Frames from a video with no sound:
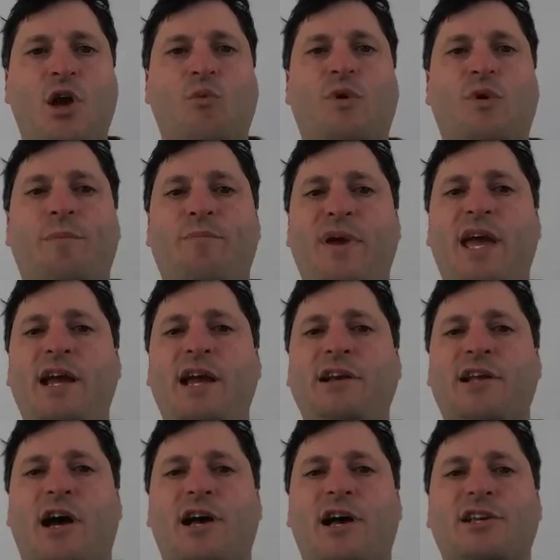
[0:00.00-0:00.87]
what
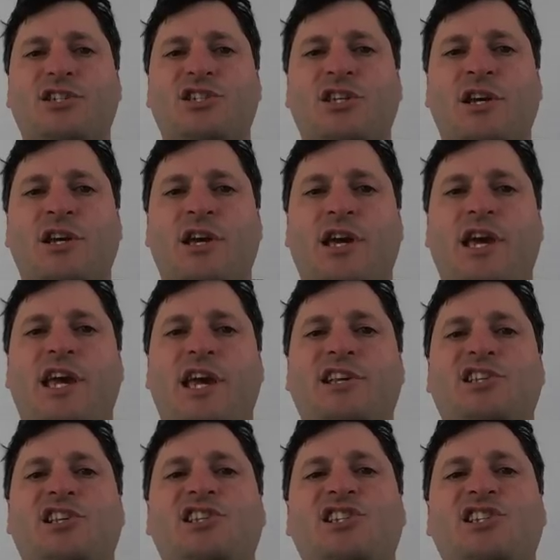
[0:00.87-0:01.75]
ping does
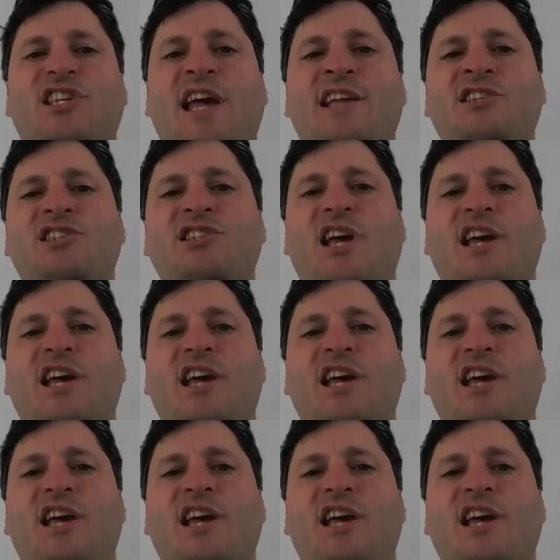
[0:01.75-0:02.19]
is it sends